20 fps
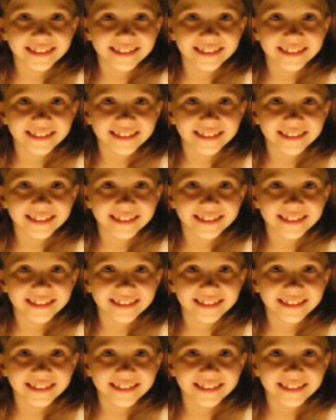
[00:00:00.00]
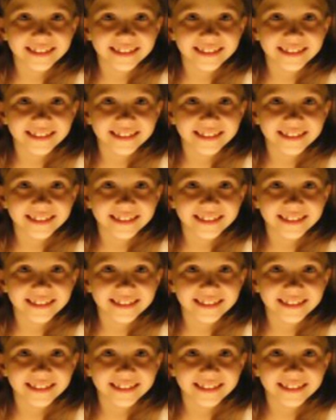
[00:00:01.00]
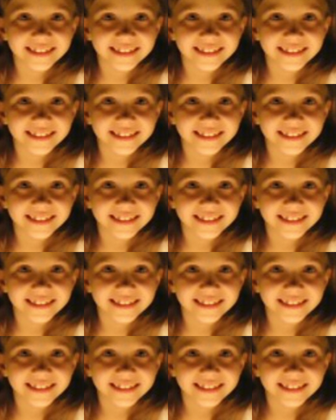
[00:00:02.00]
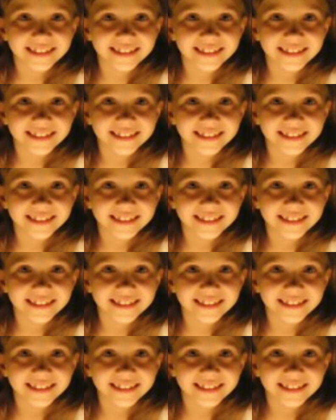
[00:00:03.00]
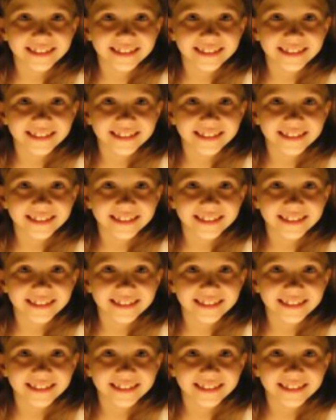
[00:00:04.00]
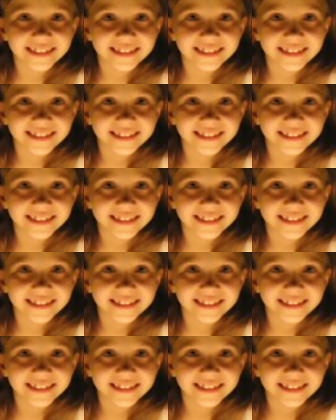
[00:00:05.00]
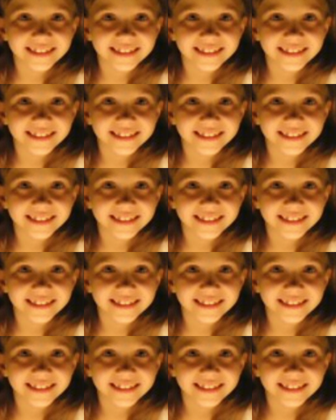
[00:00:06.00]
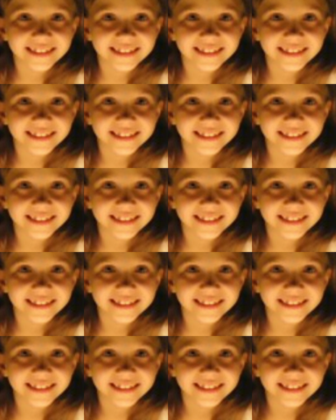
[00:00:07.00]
The face doesn't move, so there is nothing to read.